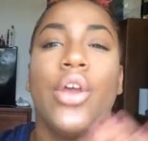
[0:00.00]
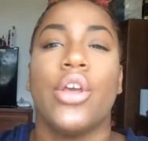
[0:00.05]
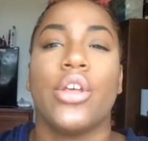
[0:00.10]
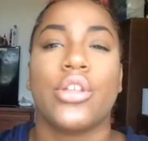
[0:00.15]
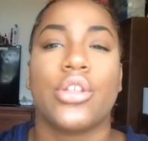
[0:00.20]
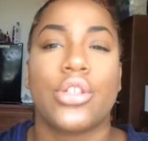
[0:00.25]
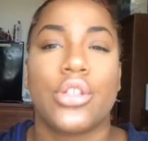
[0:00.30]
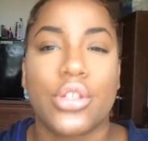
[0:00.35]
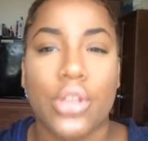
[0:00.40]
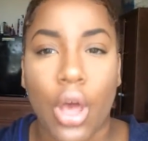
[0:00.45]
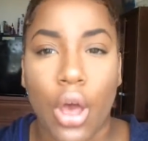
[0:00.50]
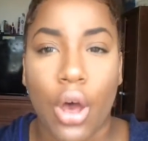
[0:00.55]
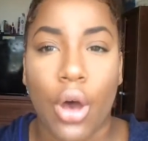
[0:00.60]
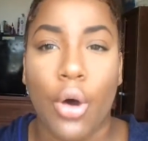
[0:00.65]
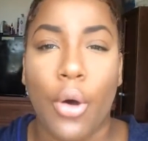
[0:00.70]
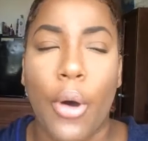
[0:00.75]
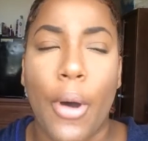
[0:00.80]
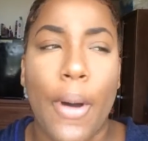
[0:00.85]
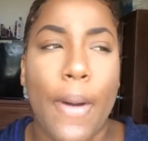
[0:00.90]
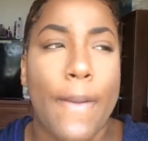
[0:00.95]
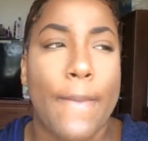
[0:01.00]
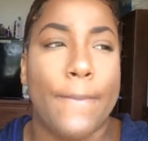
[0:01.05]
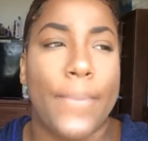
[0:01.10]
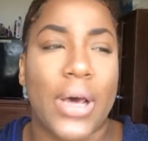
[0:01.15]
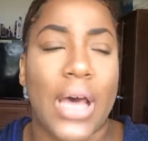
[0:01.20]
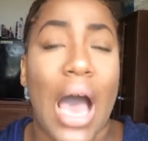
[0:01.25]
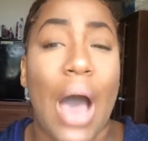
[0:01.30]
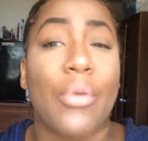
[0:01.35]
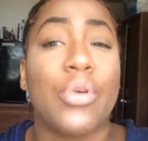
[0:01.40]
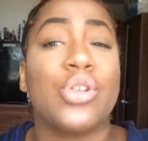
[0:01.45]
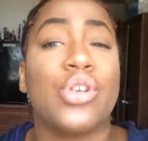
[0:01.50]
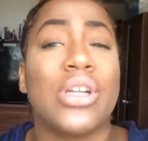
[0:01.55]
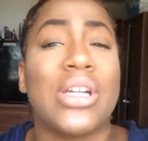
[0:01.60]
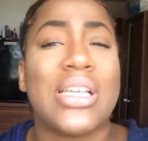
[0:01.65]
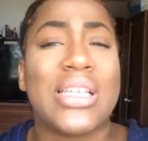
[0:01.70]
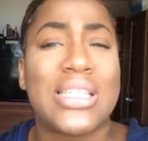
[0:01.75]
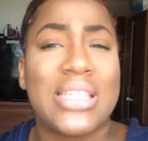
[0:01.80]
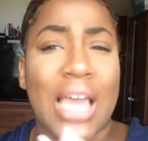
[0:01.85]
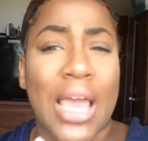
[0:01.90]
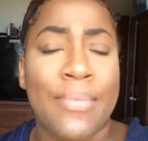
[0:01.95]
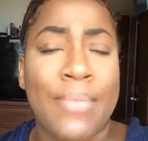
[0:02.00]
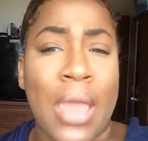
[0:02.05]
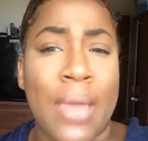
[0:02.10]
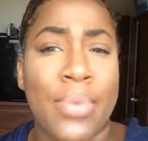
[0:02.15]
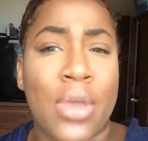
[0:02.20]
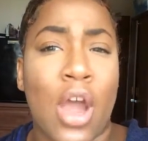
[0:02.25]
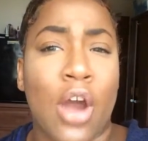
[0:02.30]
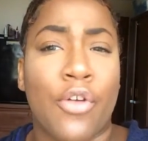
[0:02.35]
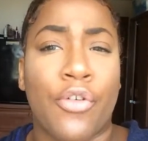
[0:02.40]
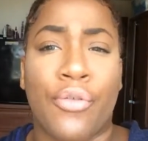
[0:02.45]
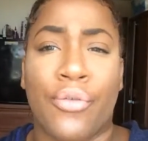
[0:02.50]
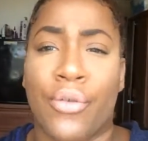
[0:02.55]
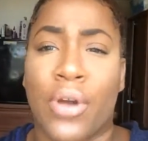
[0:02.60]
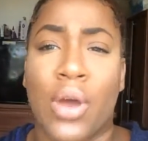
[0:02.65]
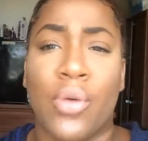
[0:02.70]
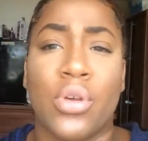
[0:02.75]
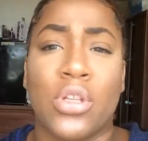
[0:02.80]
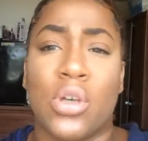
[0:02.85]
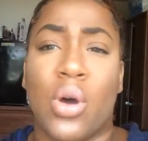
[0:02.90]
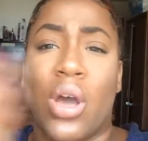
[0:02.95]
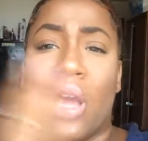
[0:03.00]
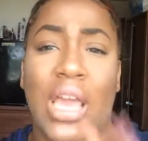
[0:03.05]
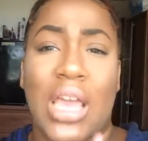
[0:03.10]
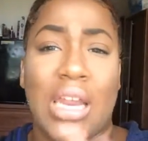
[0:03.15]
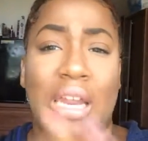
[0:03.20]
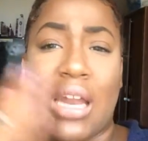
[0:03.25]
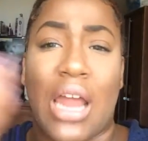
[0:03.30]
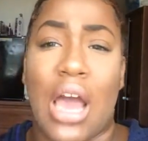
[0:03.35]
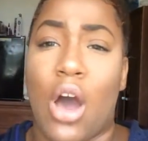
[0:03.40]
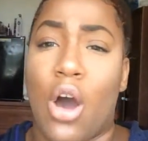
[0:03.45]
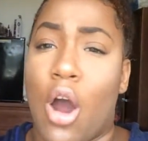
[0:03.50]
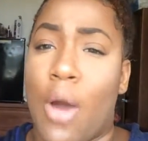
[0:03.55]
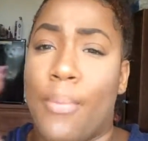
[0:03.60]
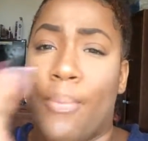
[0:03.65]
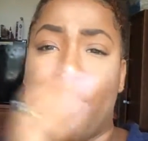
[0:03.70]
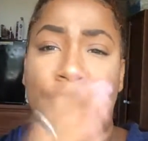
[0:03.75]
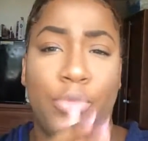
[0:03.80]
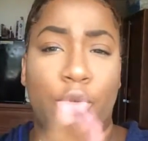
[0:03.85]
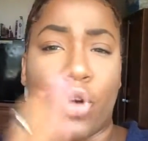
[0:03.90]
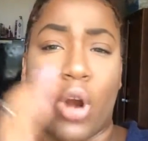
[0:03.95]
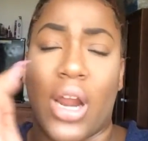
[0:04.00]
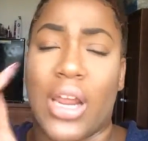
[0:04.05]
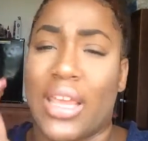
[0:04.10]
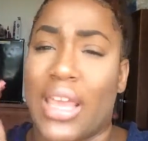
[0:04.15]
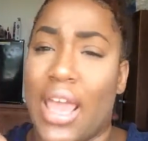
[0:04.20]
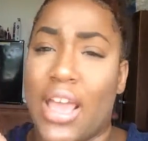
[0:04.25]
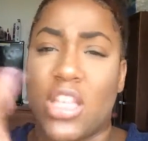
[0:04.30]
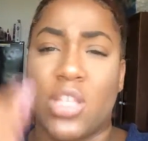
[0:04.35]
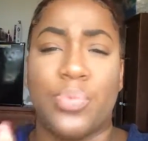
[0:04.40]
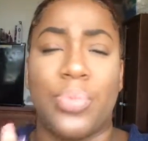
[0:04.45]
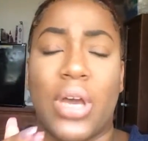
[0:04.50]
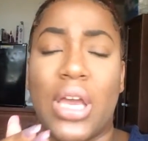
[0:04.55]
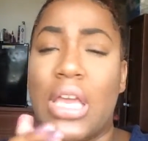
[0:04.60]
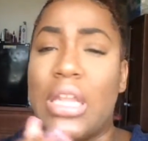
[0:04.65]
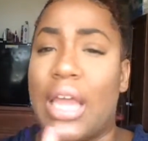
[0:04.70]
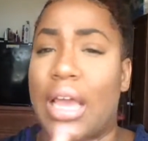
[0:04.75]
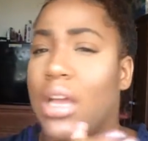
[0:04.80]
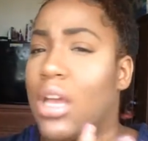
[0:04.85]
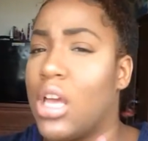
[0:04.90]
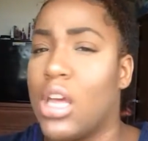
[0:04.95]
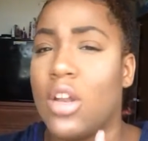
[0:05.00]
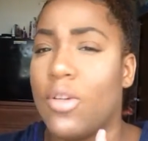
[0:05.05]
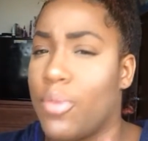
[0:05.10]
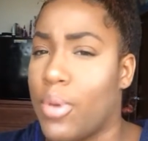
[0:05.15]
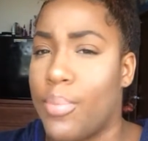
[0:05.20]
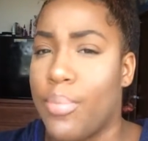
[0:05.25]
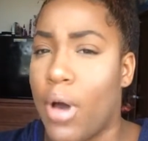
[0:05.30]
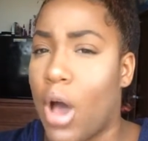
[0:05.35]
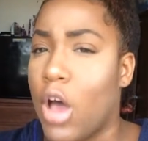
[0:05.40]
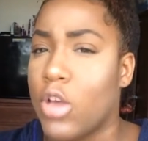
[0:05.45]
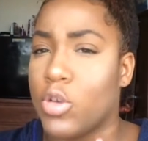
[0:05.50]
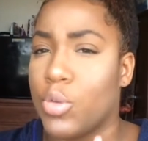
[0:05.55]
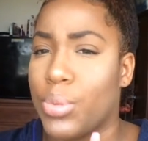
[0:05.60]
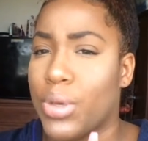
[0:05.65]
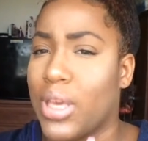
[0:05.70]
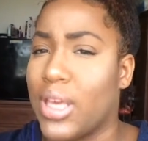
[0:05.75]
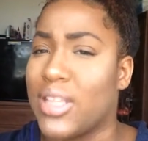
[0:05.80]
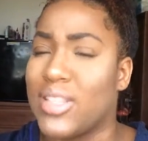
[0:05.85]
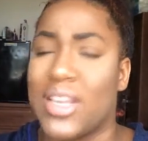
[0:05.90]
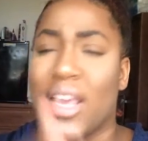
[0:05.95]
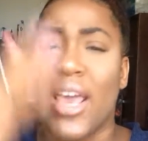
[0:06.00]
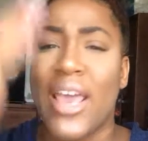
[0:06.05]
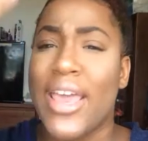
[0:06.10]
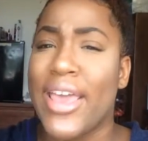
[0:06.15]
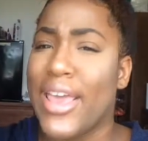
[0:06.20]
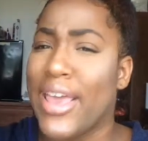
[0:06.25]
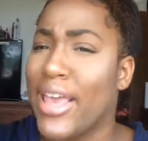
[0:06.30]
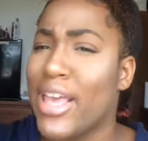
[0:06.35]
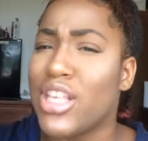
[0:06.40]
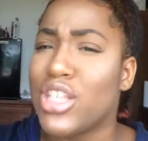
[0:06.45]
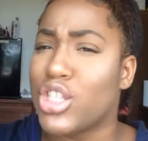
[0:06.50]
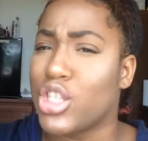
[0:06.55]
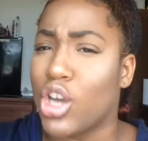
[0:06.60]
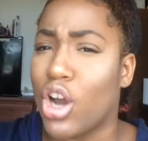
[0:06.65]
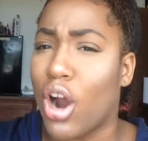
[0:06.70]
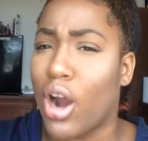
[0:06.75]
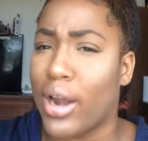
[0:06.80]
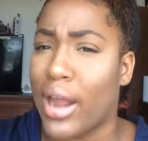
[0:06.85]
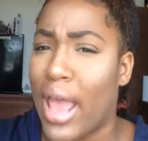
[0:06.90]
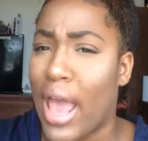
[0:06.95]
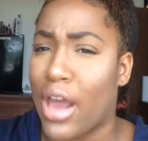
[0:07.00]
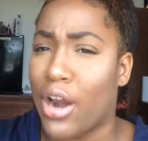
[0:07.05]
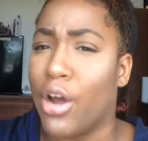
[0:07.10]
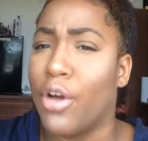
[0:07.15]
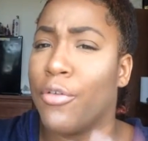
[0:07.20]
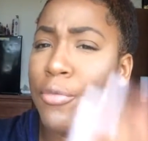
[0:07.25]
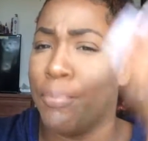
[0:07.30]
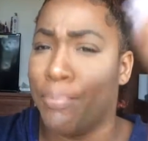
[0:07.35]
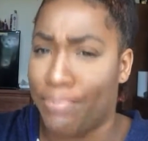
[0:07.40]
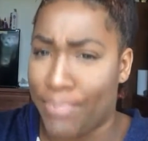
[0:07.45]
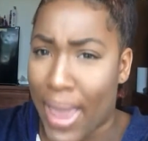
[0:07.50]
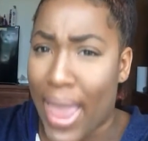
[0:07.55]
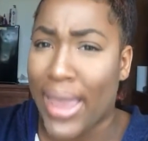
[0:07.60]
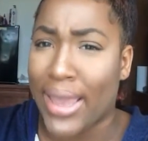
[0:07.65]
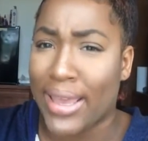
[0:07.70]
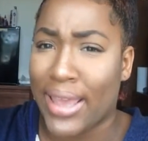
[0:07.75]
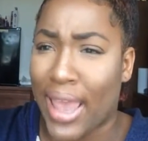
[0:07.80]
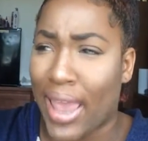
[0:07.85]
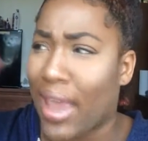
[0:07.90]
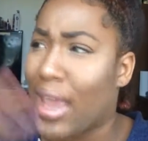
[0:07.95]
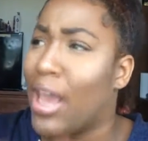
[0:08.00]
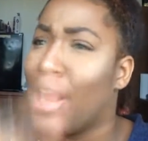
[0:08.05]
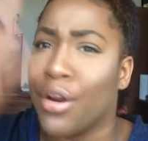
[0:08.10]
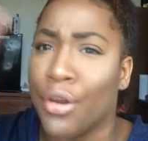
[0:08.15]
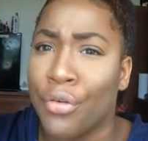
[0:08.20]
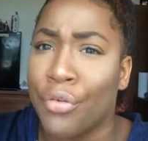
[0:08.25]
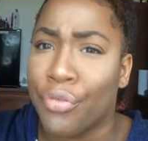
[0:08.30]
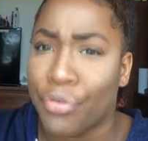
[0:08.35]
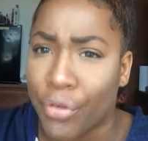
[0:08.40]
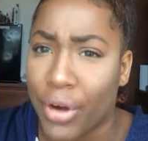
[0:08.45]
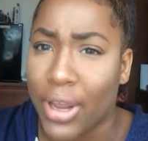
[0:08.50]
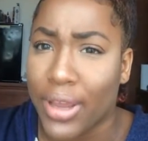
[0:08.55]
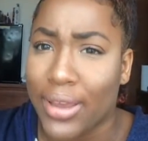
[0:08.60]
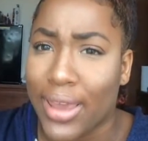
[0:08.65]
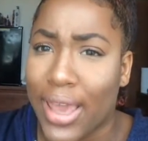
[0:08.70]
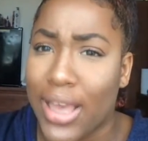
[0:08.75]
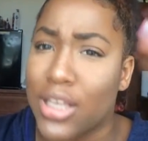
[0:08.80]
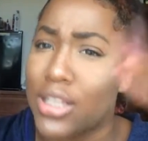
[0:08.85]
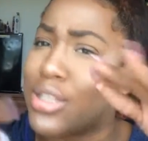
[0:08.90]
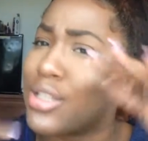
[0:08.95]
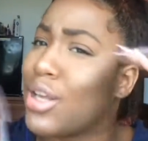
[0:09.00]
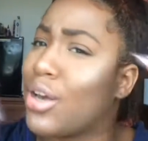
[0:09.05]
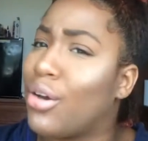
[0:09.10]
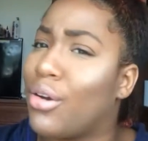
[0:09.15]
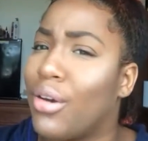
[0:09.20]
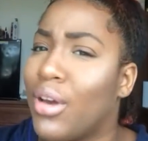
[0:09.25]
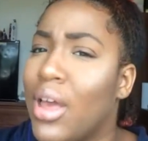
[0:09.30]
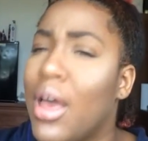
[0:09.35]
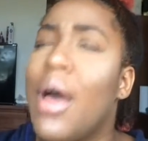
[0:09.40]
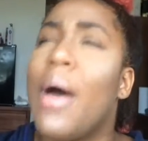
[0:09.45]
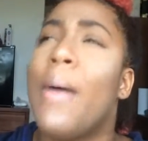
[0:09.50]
So, but I was going to say maybe our friend was going in and out through our gates, but that couldn't have been possible because his yard had a back gate and a front gate. So,